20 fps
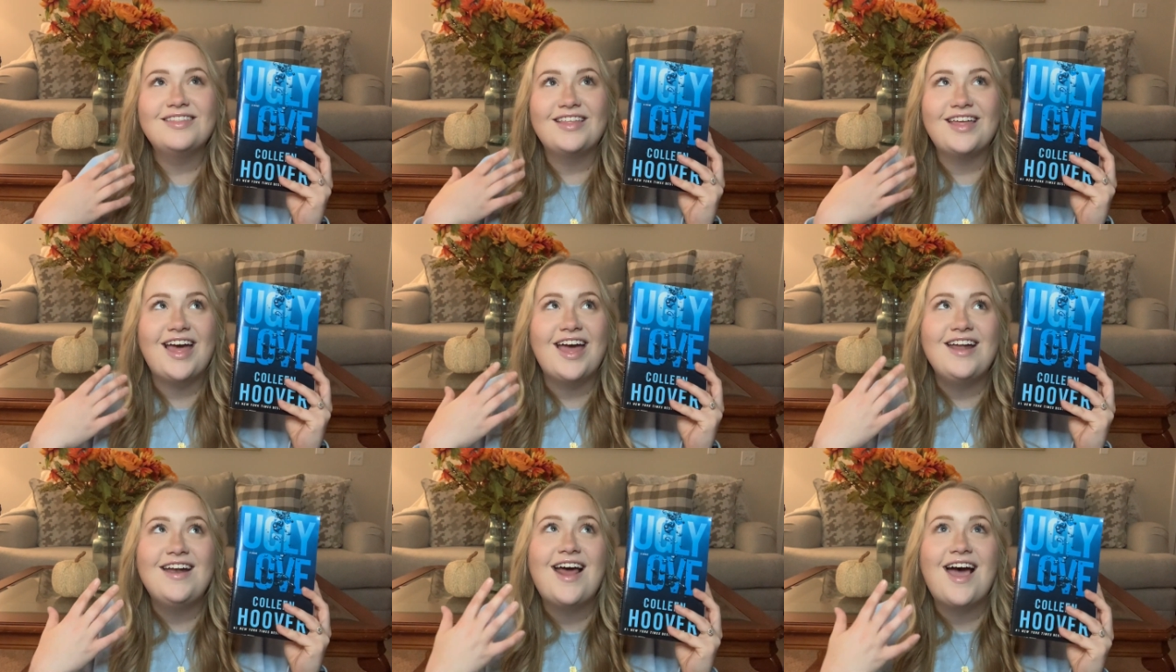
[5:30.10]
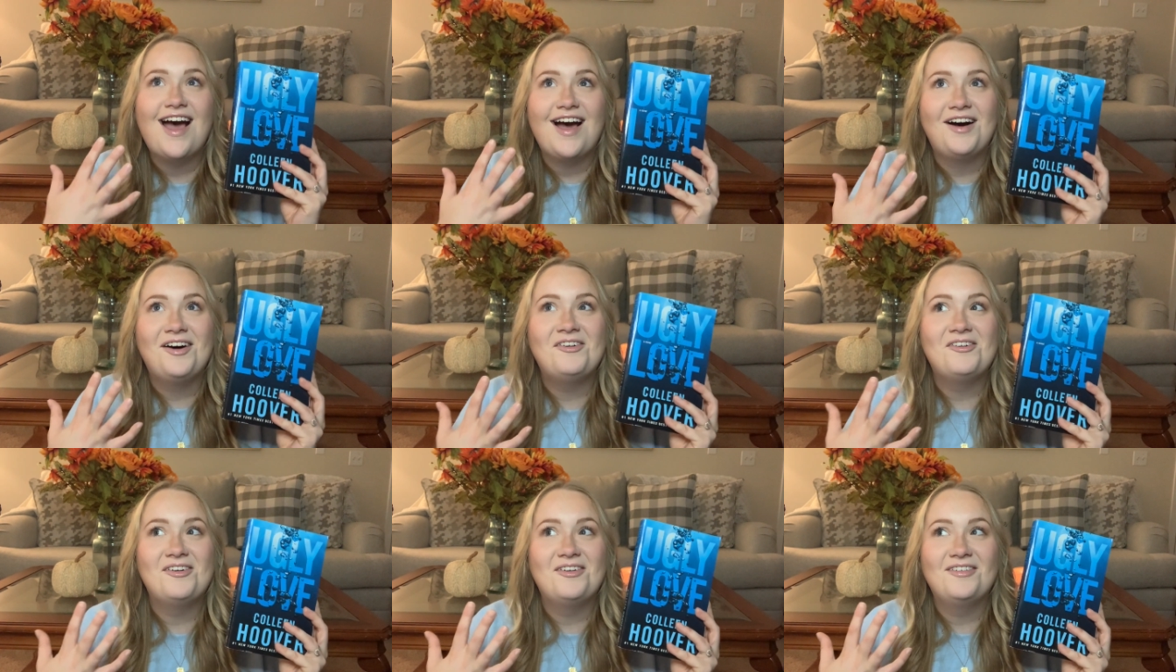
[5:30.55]
and
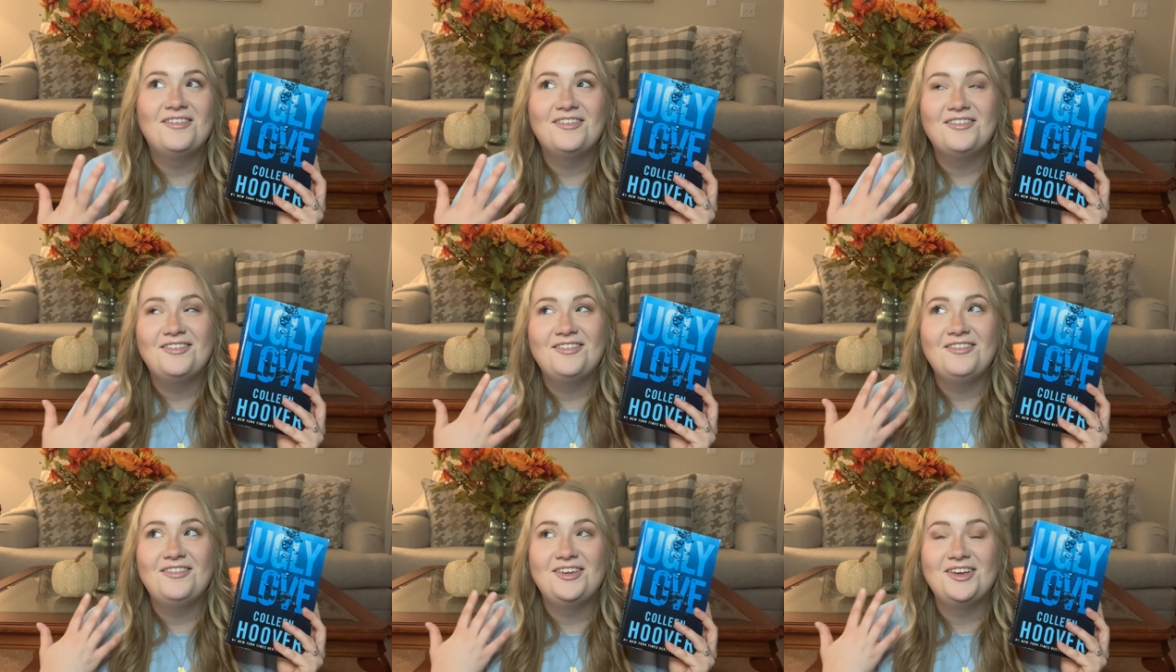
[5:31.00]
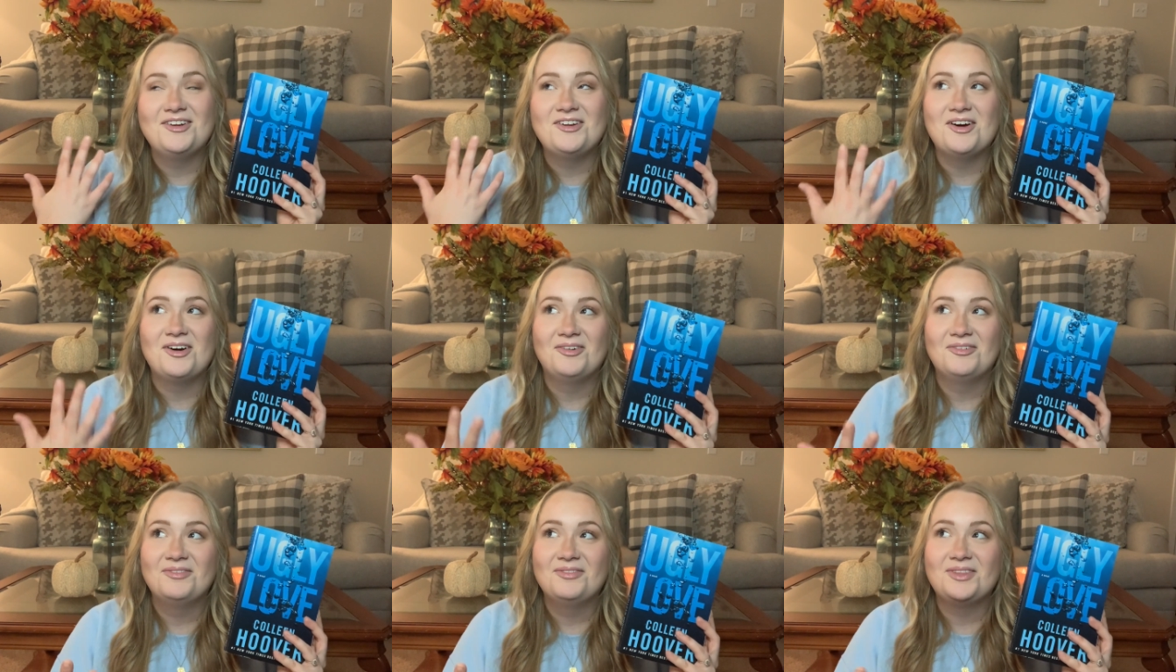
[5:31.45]
how, you
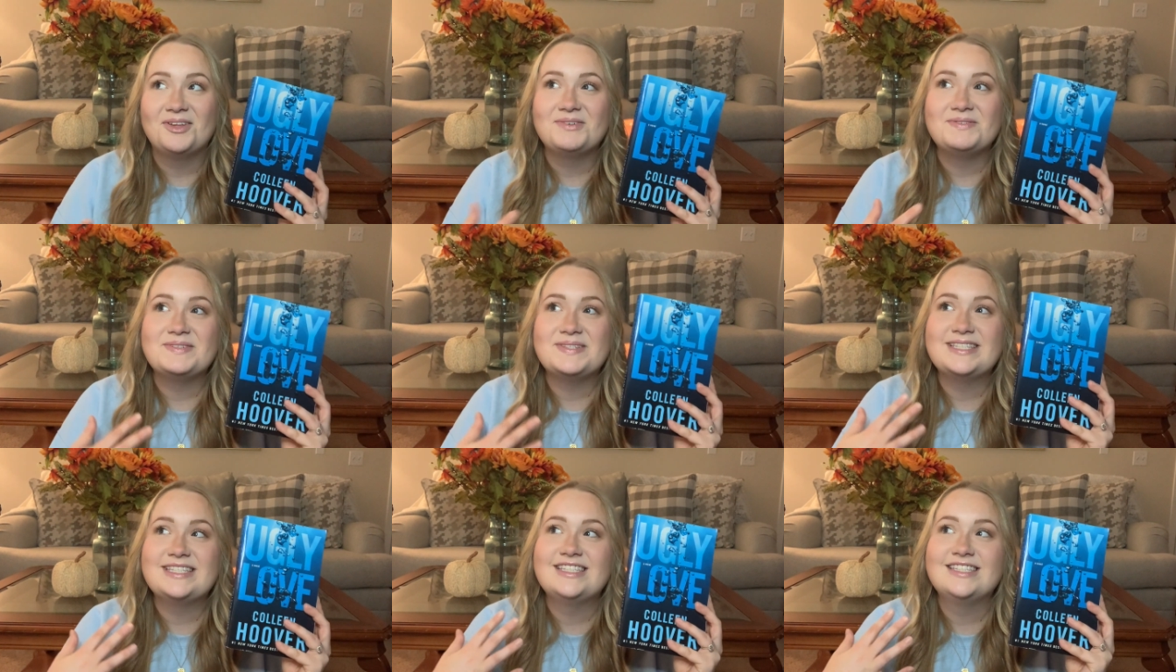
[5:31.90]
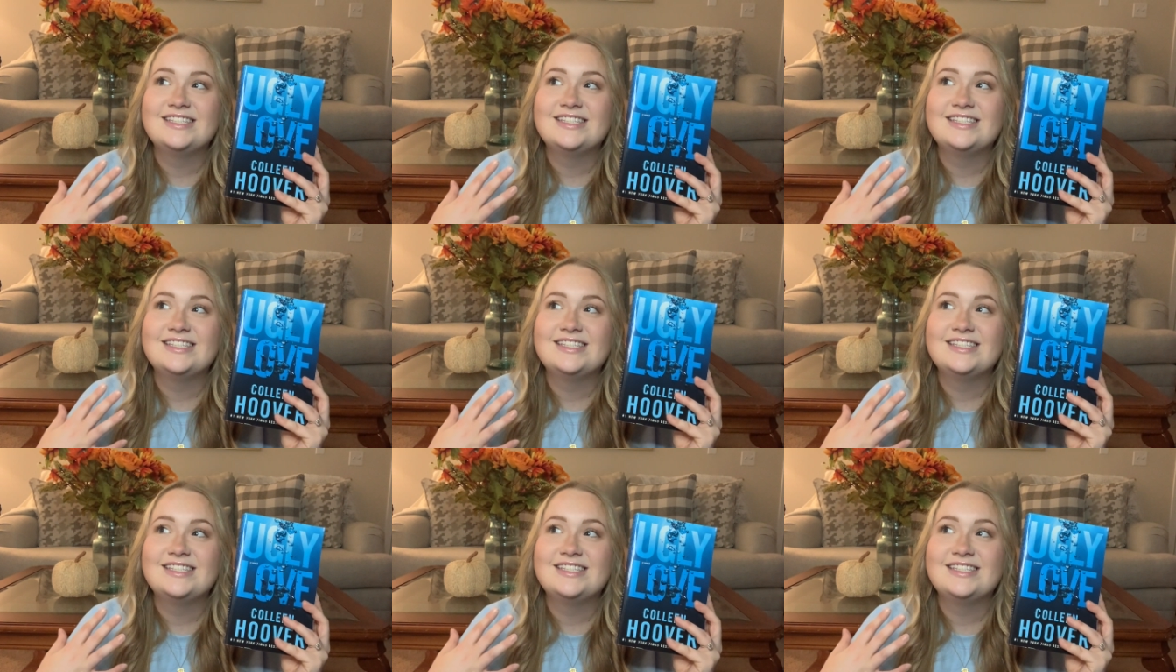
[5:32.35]
know, those